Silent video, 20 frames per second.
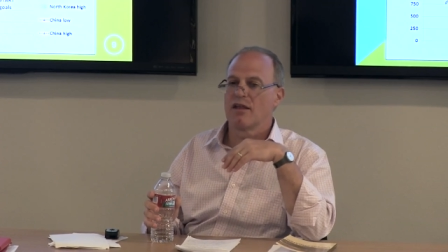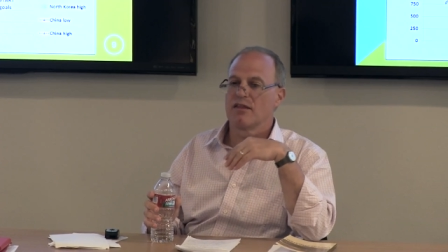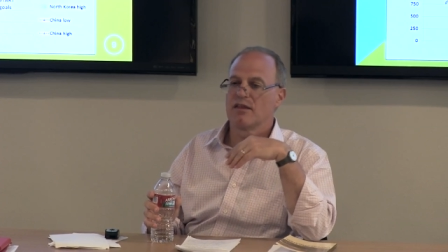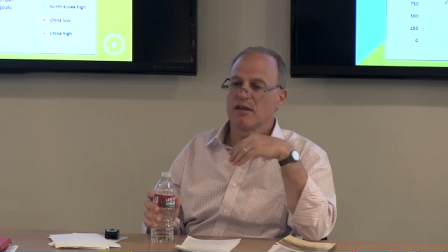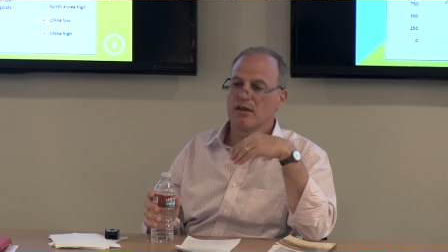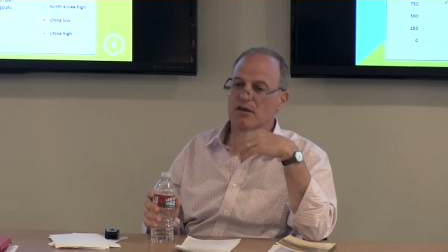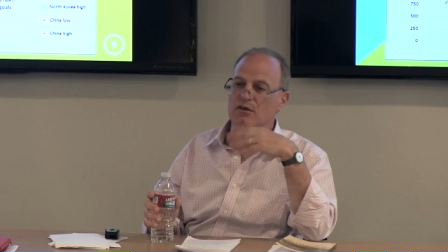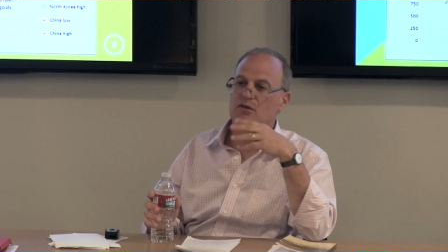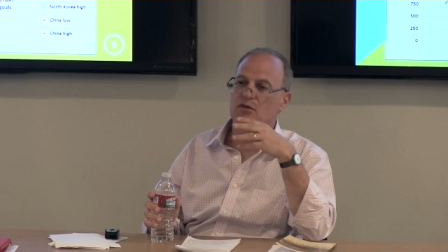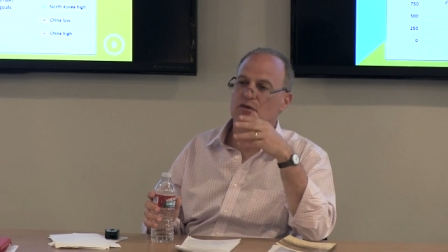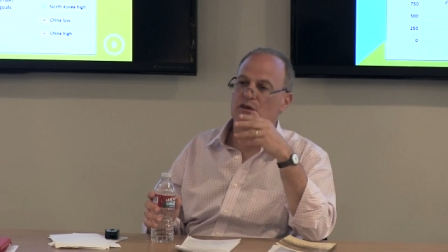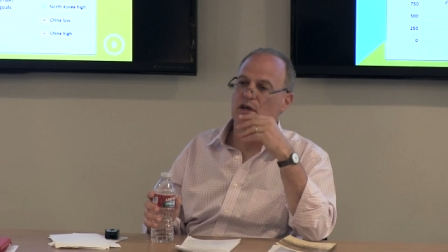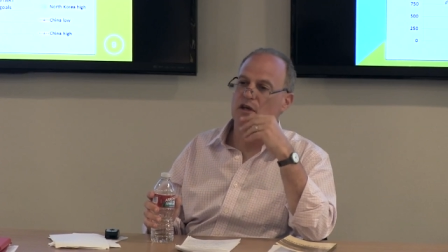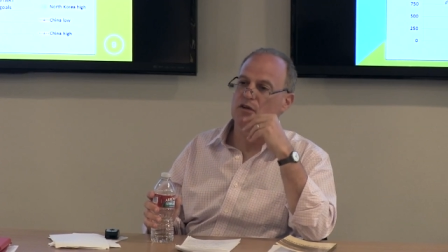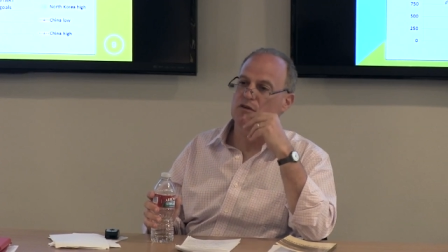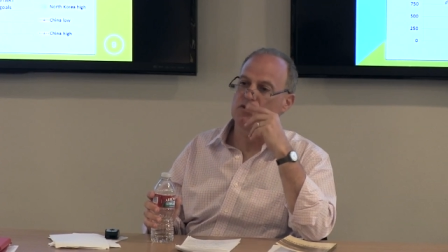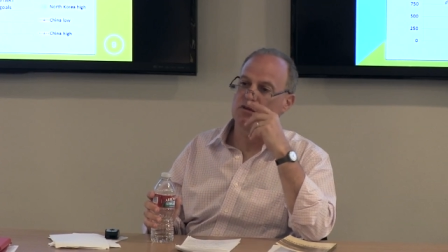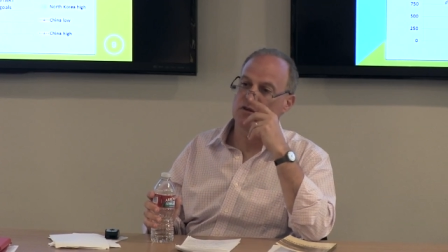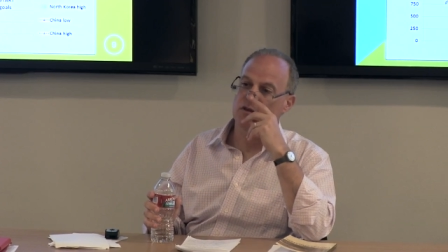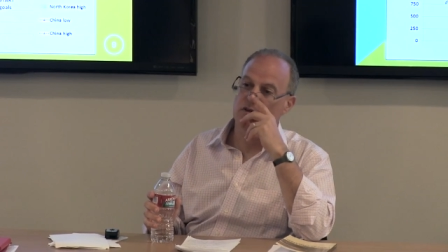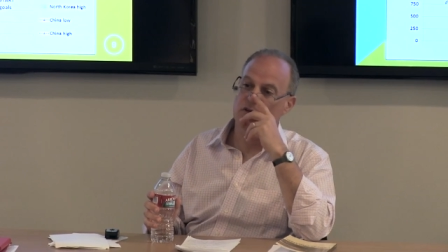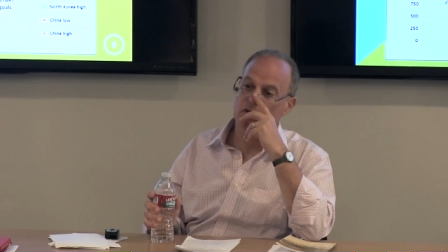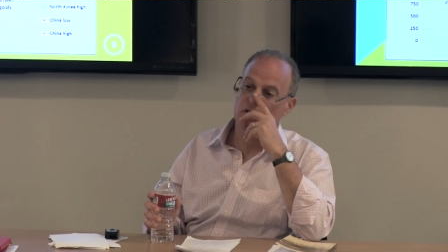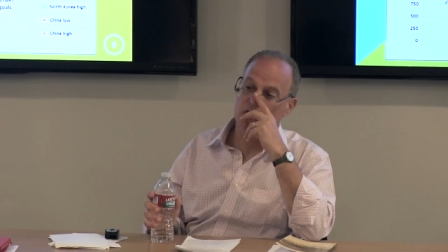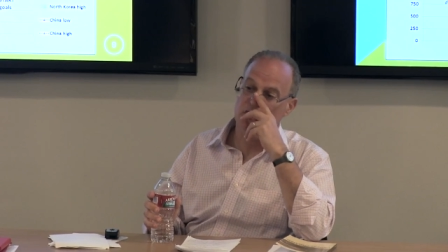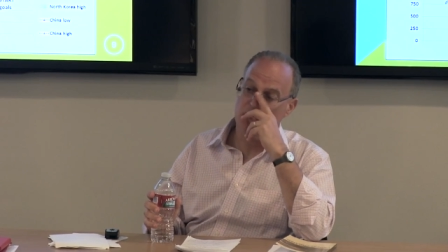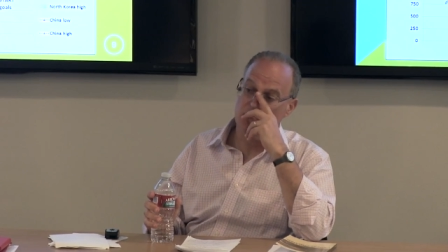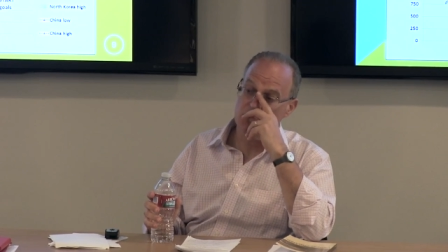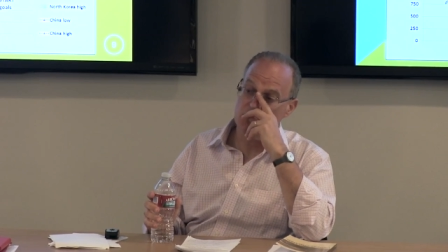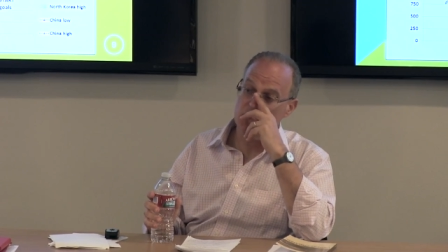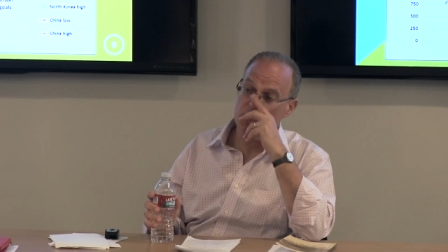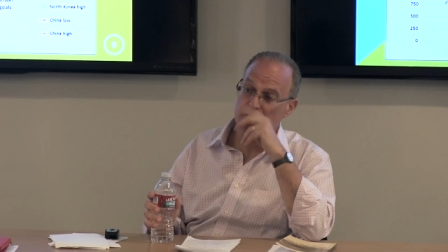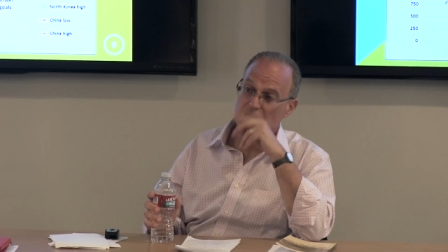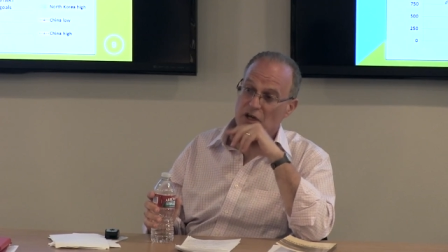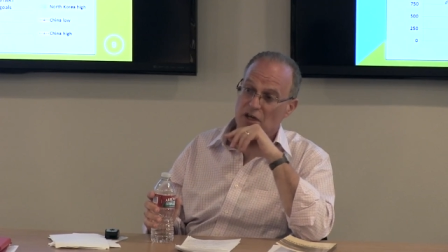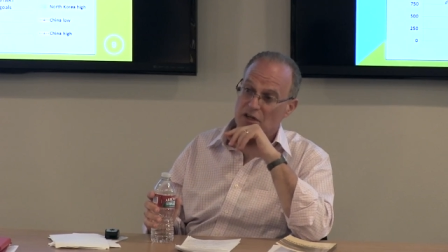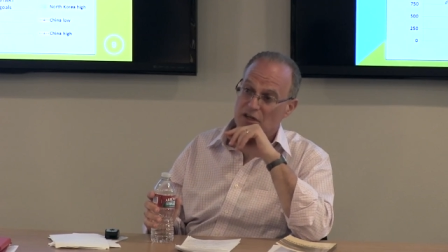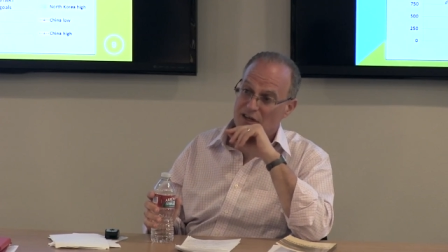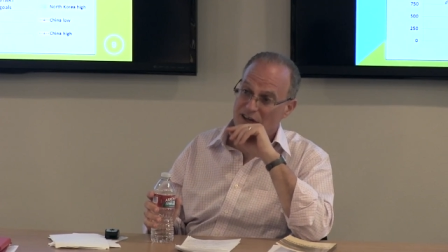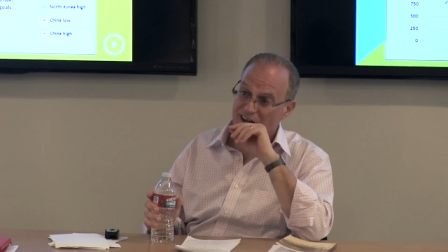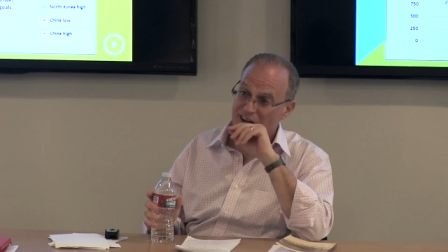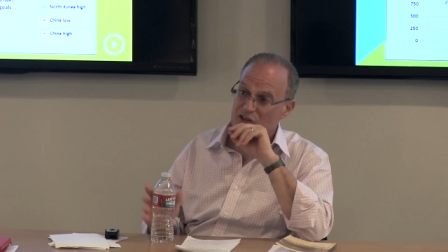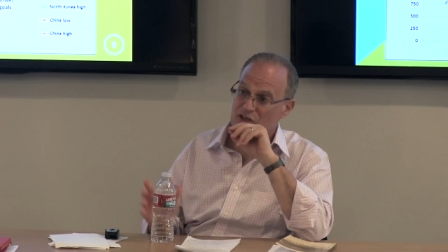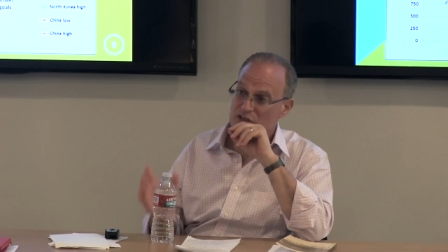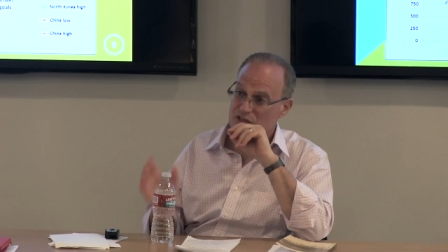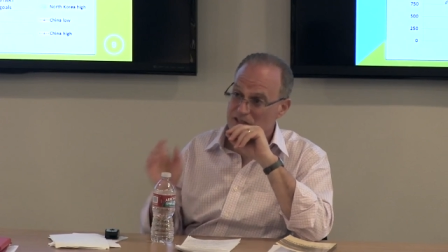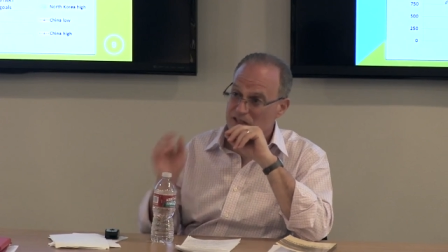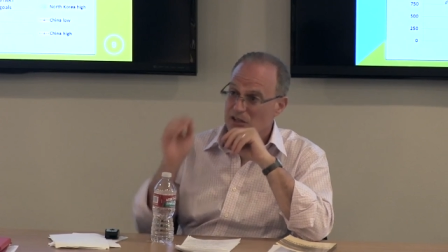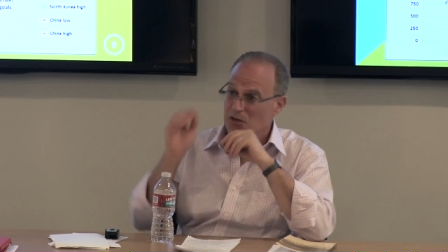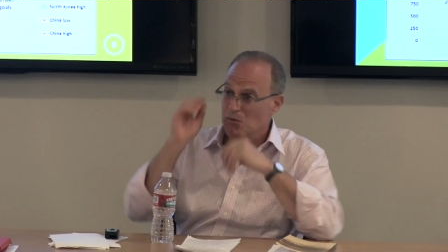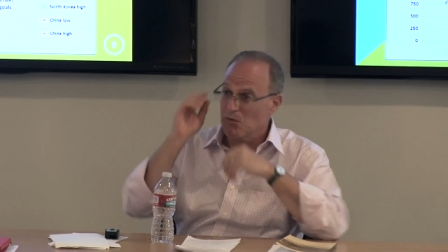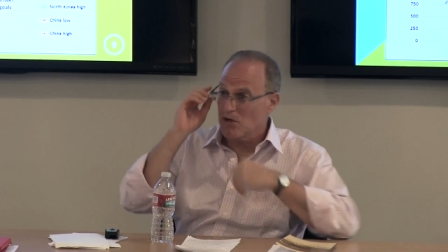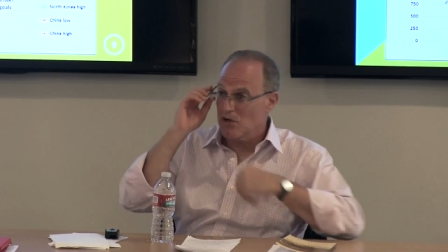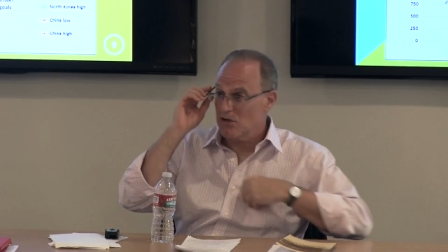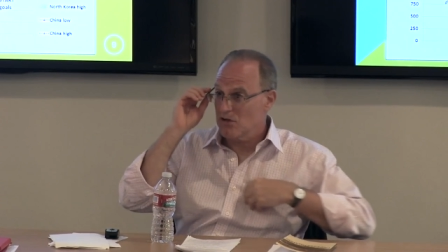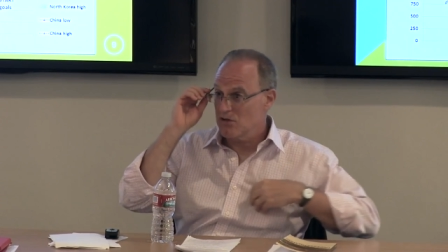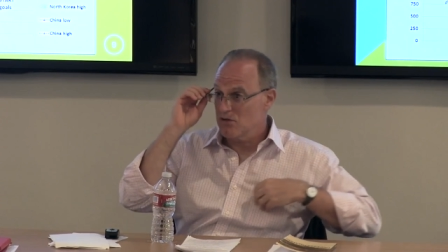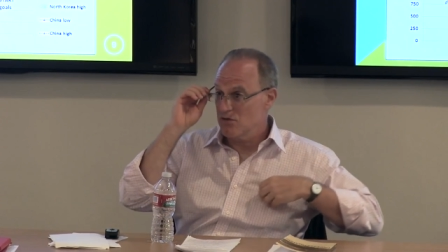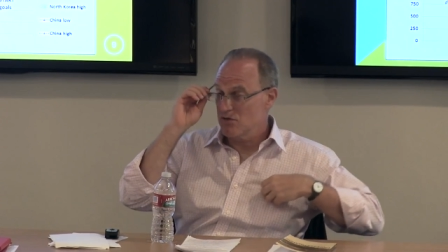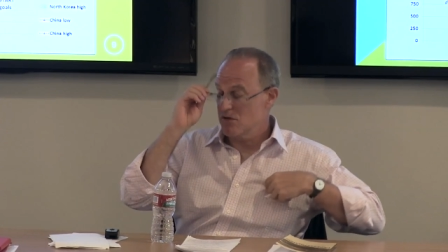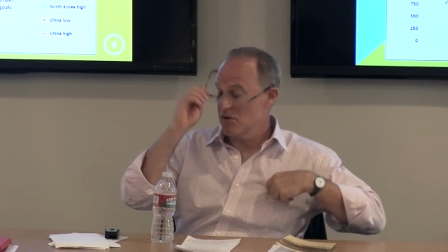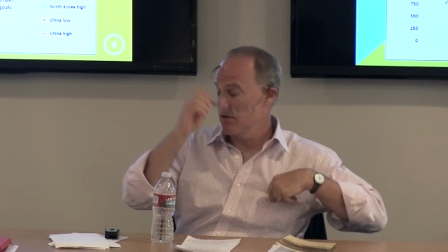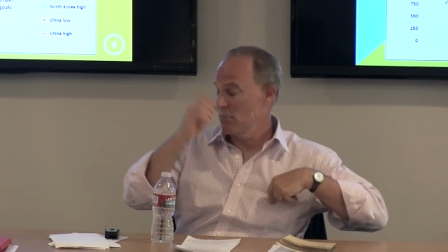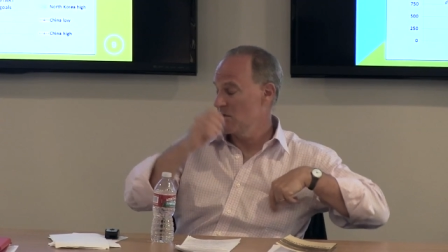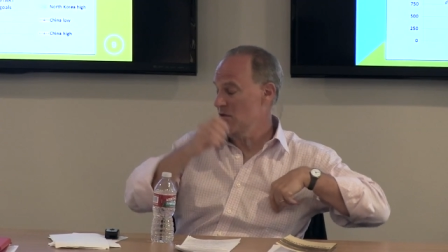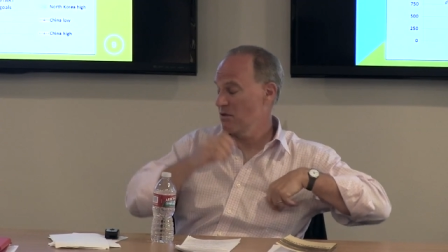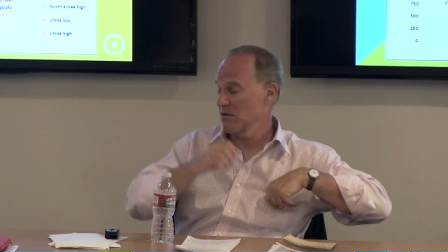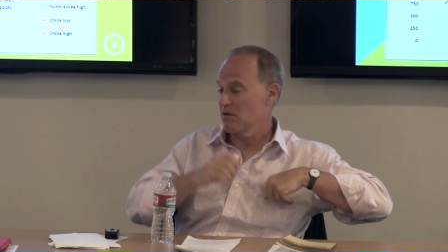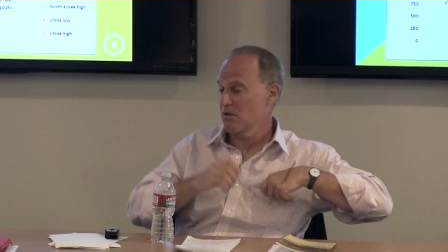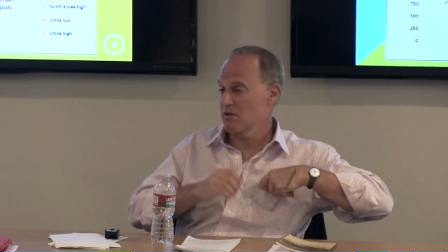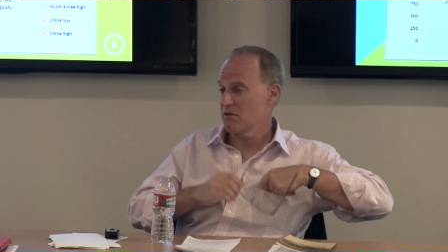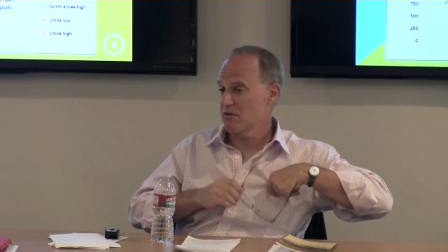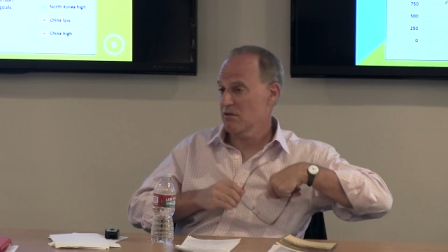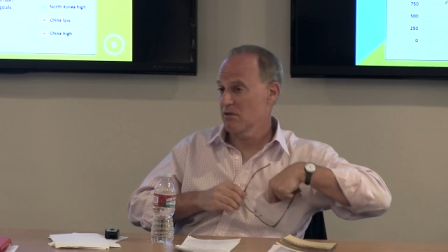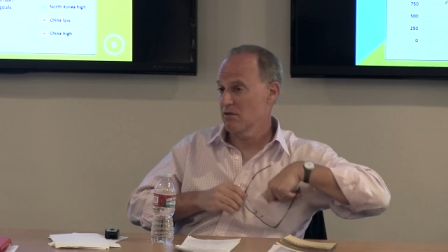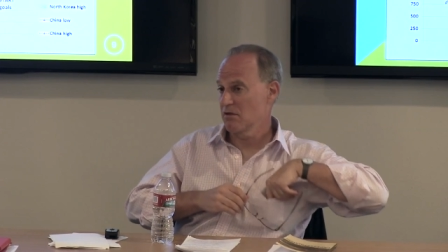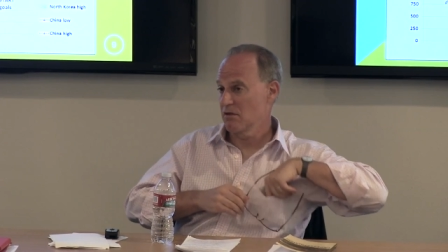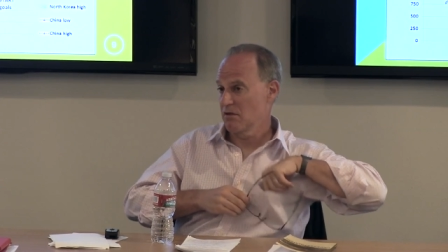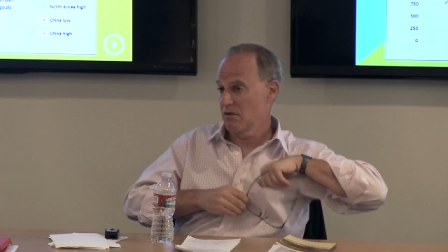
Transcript: the other danger that countries might consciously want to use these things.